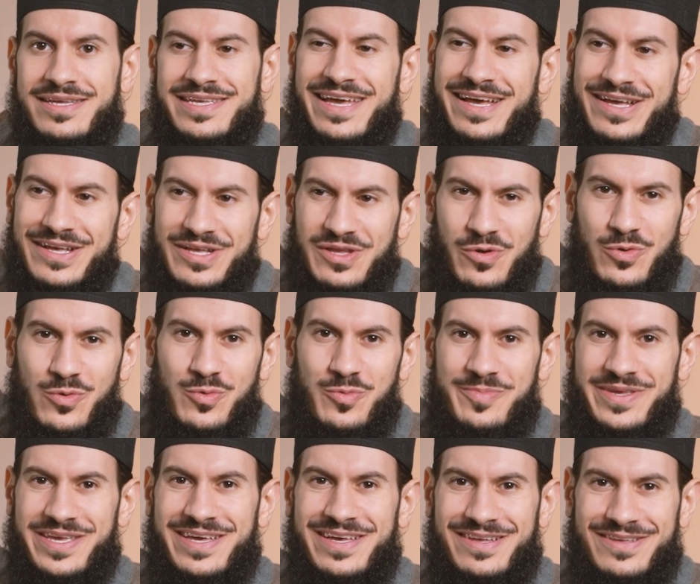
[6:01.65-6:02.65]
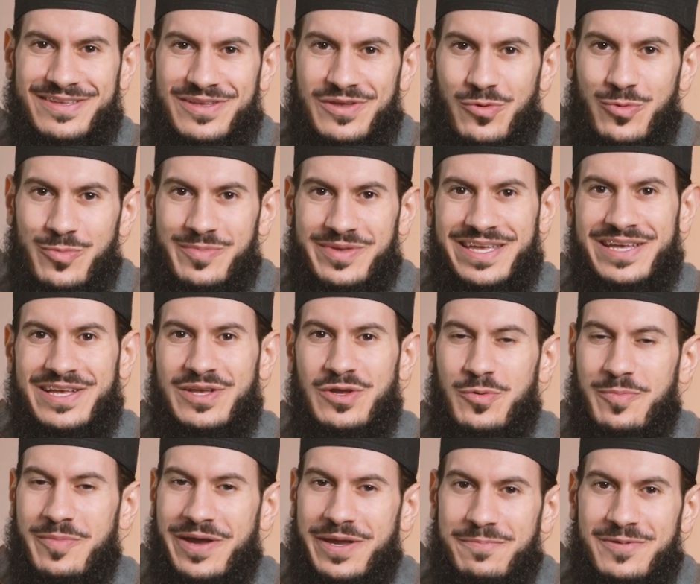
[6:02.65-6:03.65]
Ya qawm, ya qawm, ya
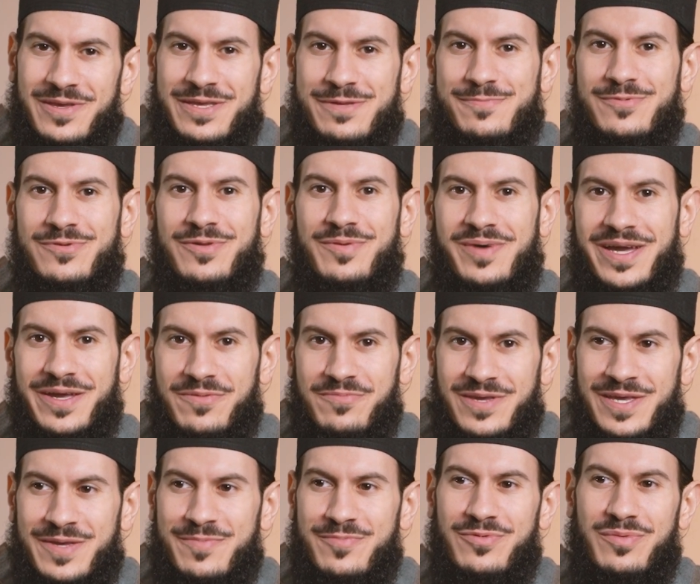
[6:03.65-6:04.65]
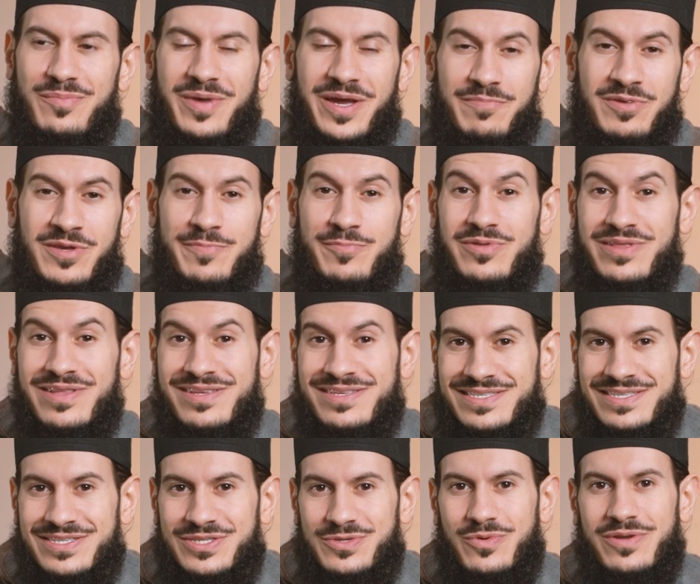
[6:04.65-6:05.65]
qawm, my people, my people, my people,
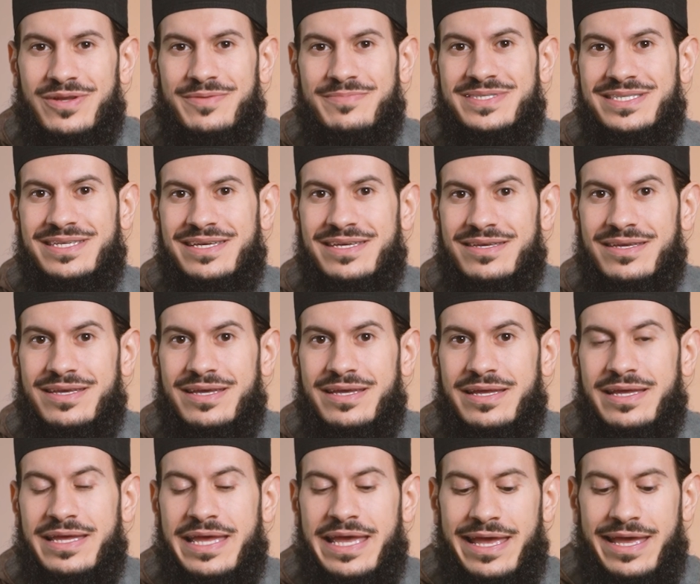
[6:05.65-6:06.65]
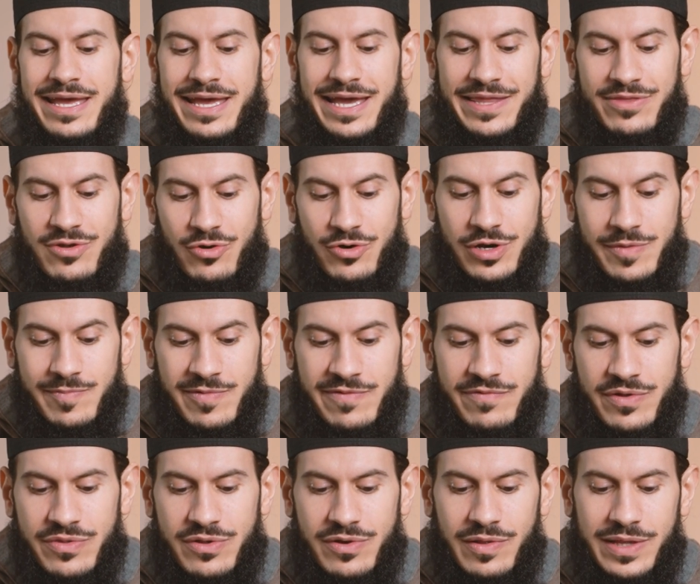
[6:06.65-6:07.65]
listen to what I'm saying. And there are a number
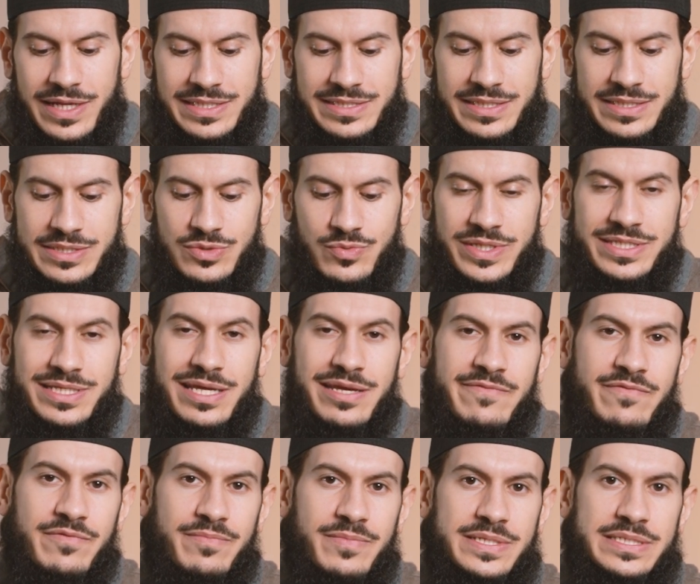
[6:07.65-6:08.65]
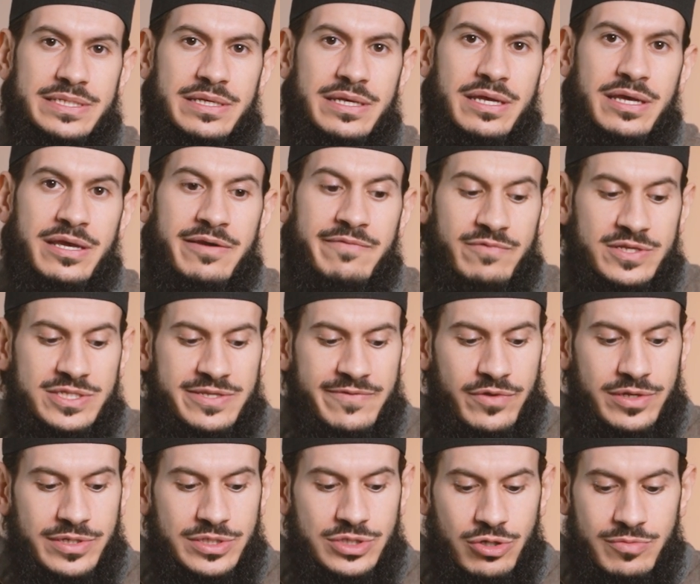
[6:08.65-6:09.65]
of other lessons we take from this. First
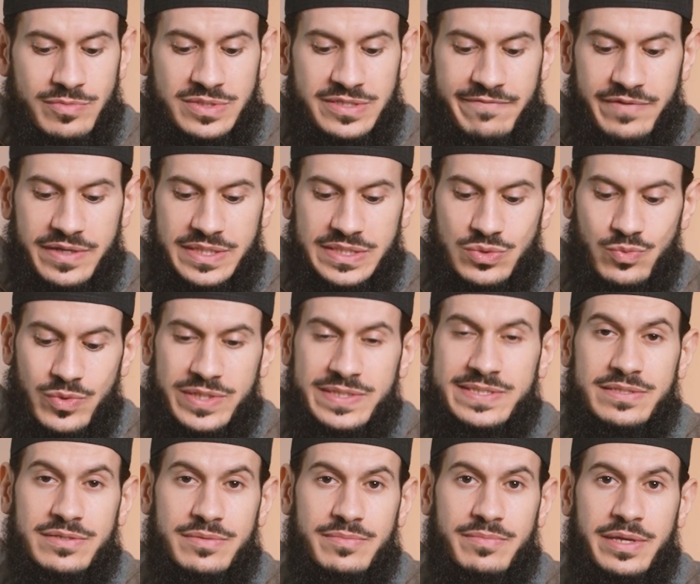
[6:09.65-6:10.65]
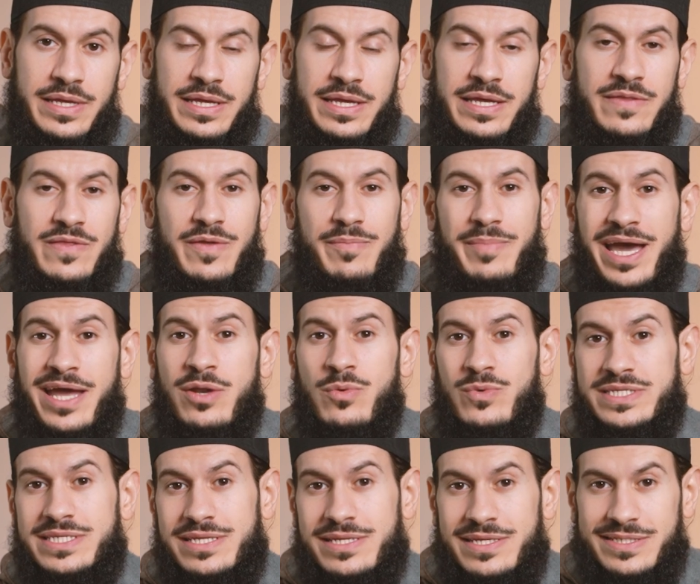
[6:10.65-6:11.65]
of all, in terms of his wisdom, the man
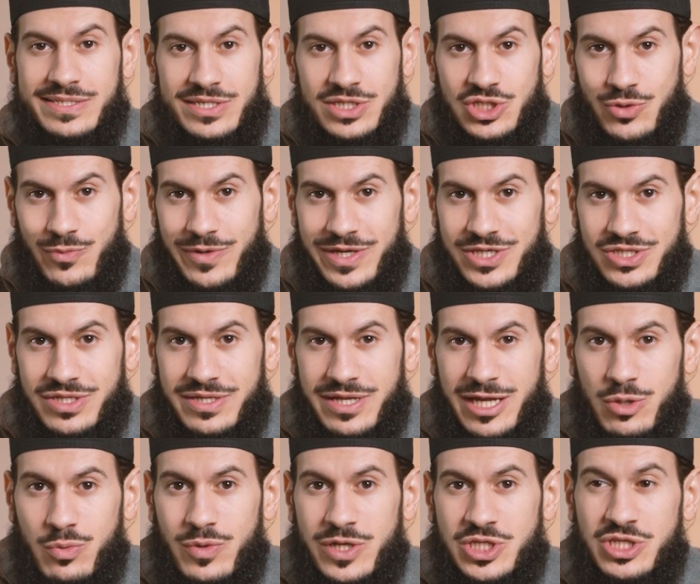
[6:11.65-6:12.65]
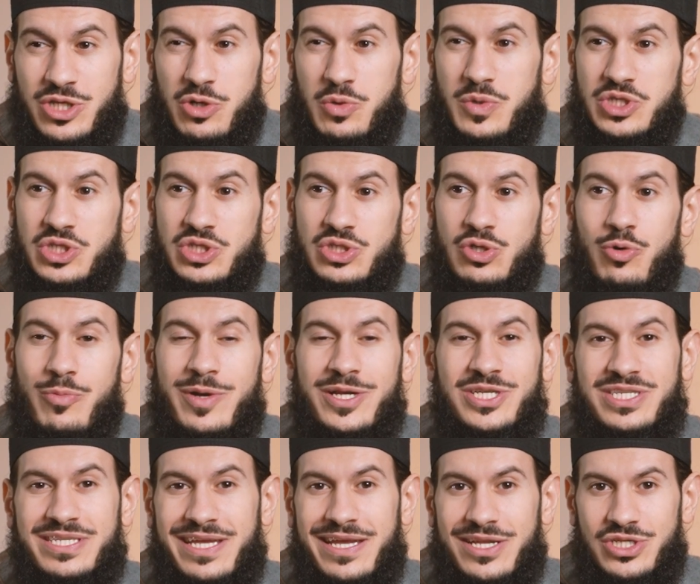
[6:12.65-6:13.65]
was in a situation in which there was so
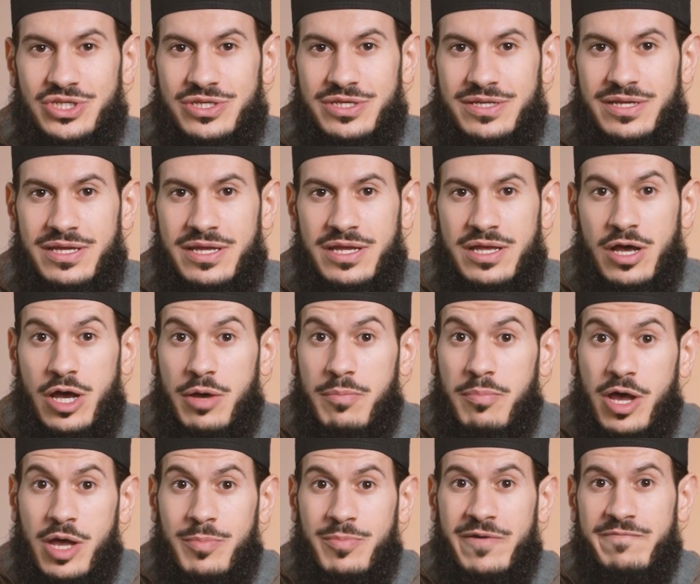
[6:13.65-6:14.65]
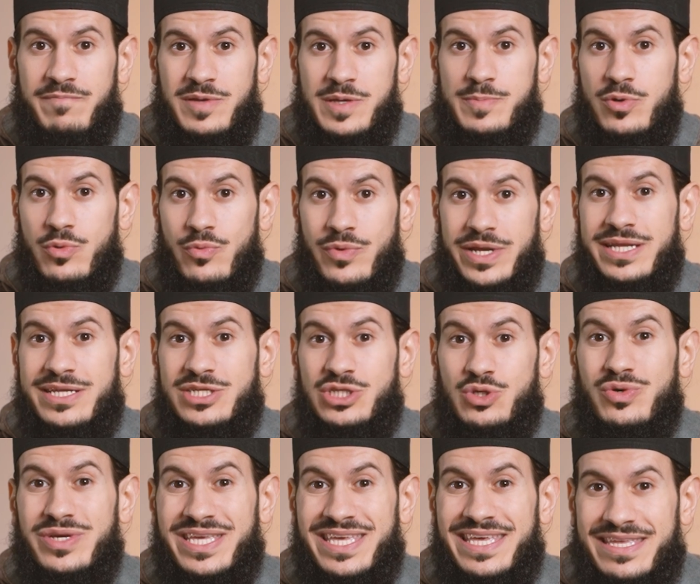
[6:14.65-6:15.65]
much tension, a mob of people ready
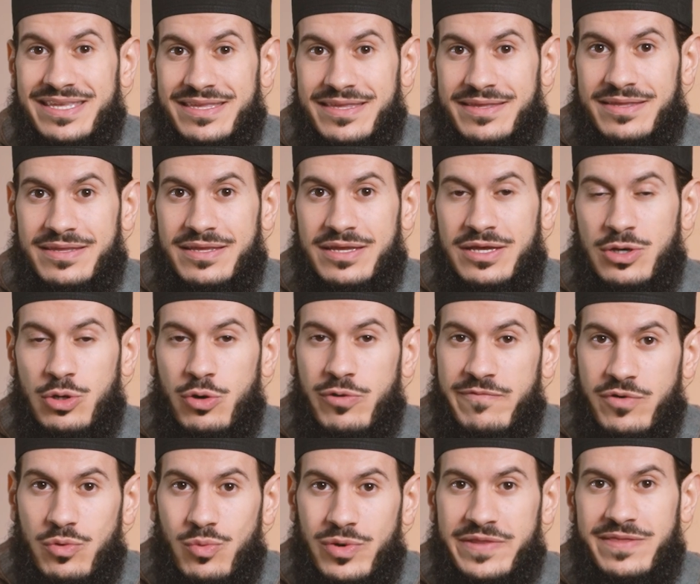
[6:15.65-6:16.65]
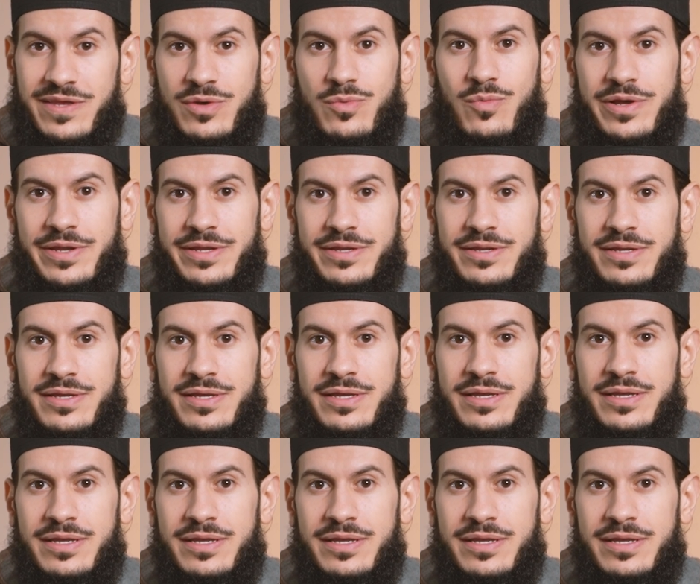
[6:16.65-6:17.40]
to kill over what they wanted.